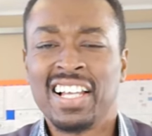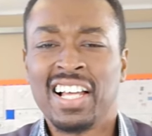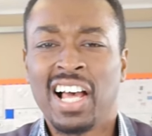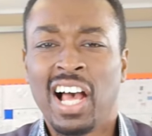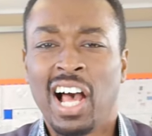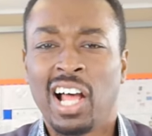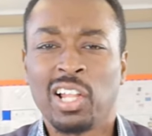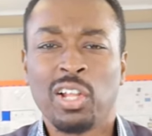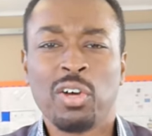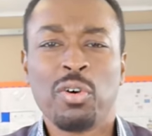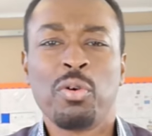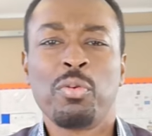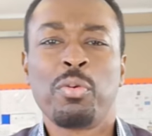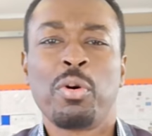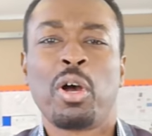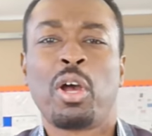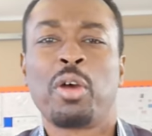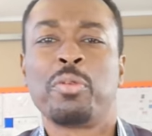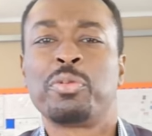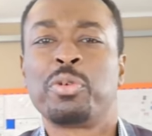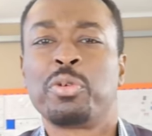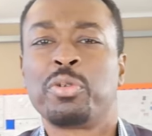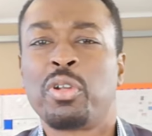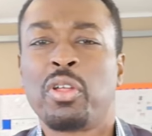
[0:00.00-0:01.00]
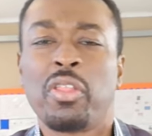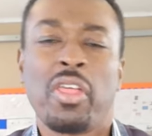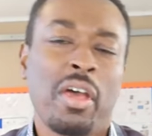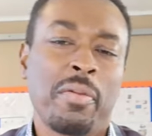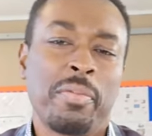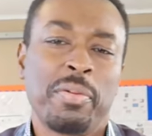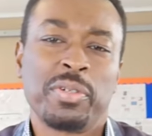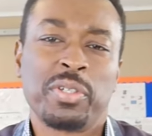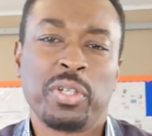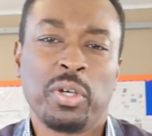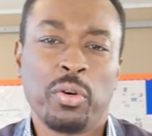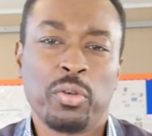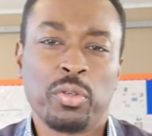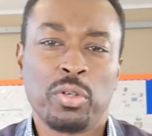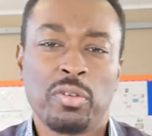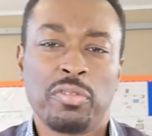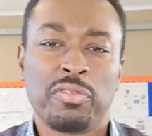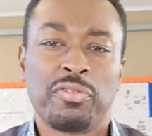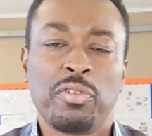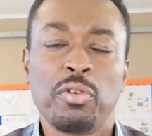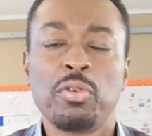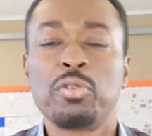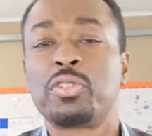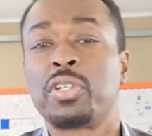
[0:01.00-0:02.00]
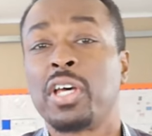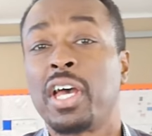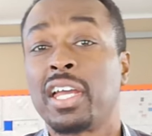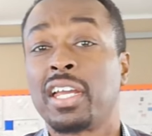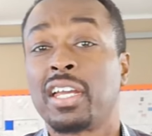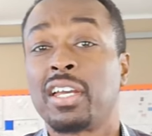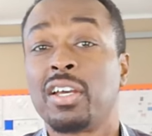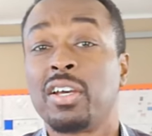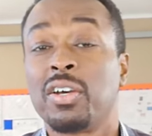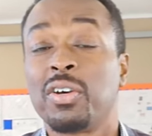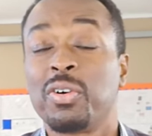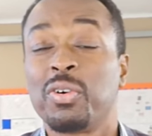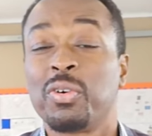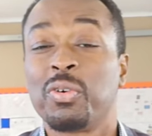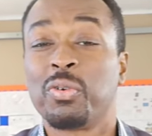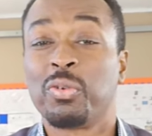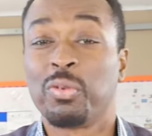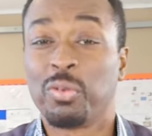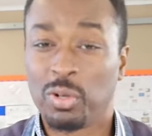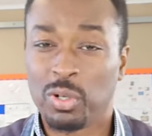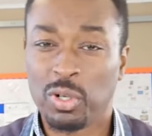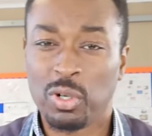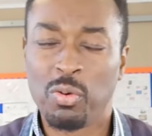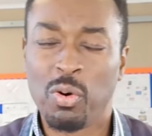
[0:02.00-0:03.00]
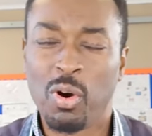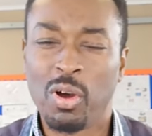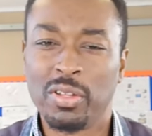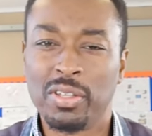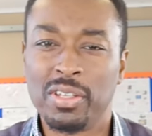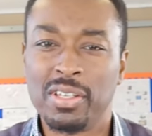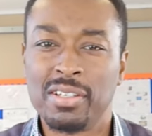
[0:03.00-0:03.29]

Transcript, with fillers: Hello and welcome to another episode of Food Tech 101.